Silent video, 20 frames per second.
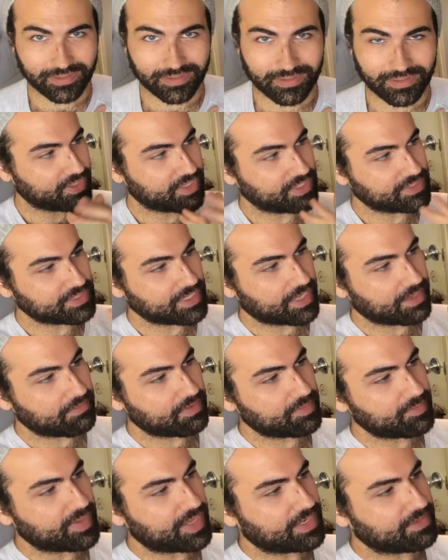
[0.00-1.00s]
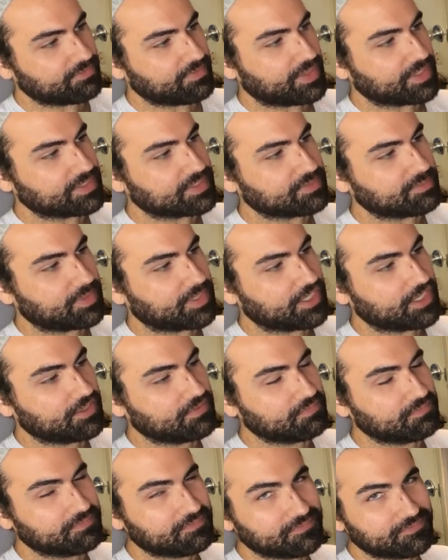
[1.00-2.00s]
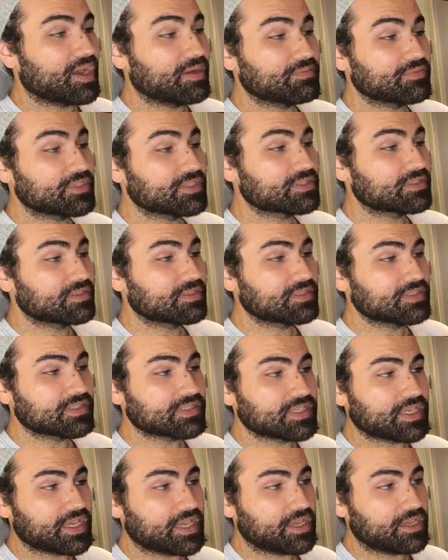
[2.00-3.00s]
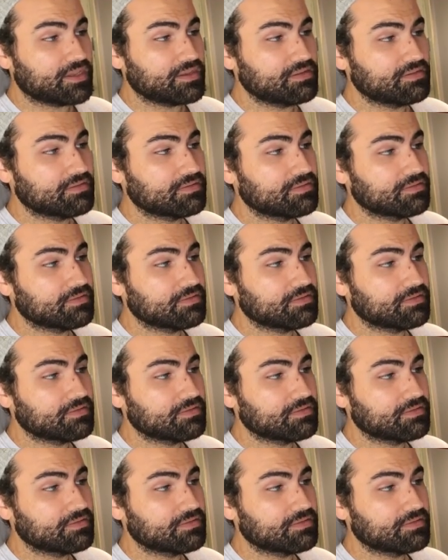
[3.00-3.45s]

But it's how I manifest money. I'm just gonna say,